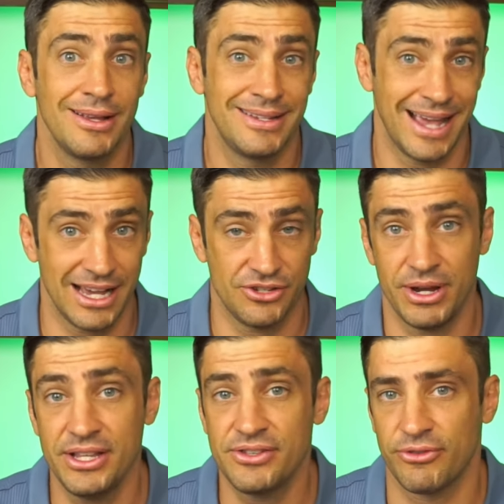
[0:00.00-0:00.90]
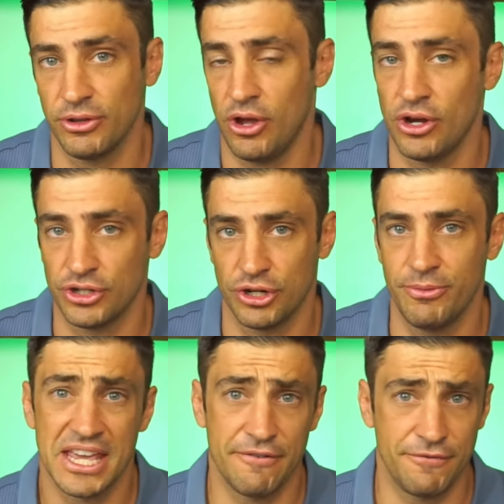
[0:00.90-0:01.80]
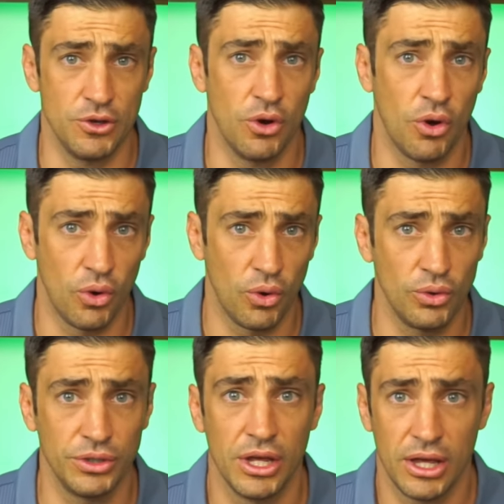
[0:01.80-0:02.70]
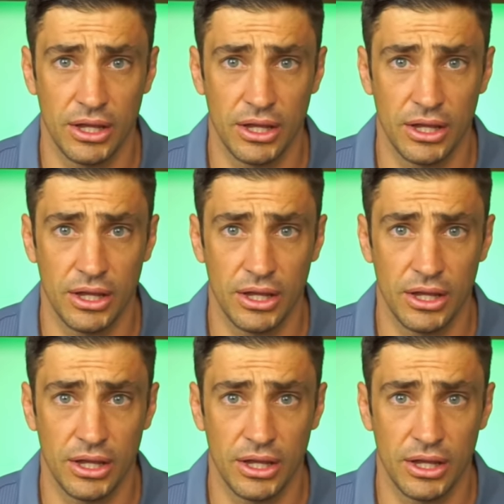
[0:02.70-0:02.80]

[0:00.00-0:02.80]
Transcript: tax rates for long-term if you hold